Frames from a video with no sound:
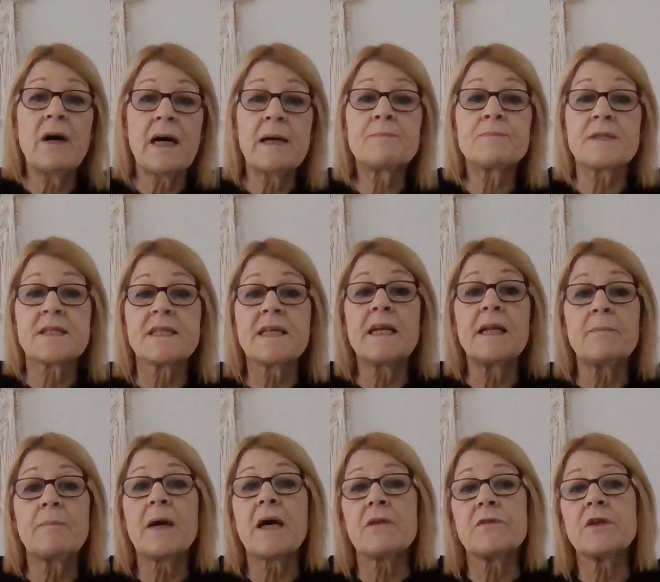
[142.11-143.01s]

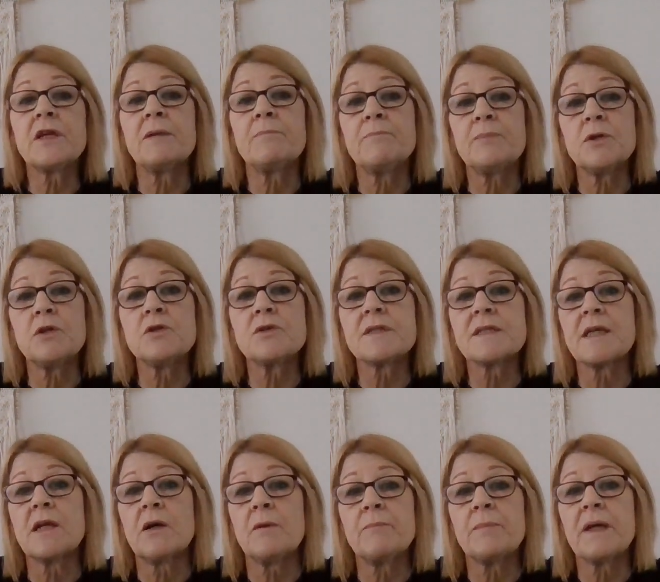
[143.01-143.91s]
upset about the
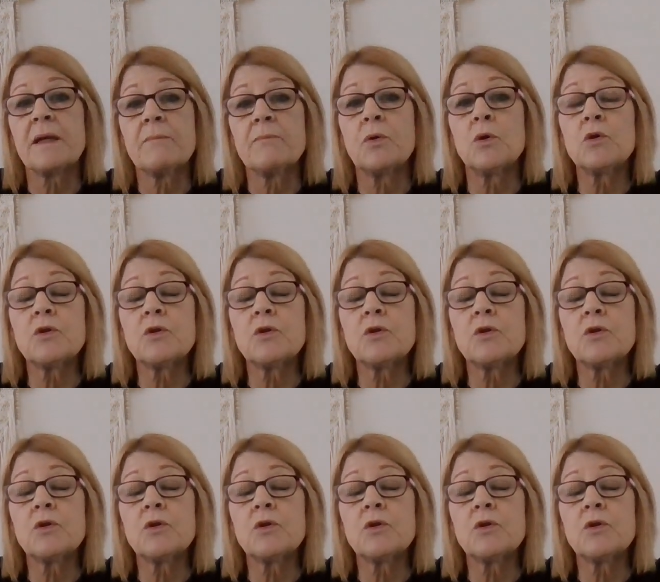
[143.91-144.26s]
abuse that I'm being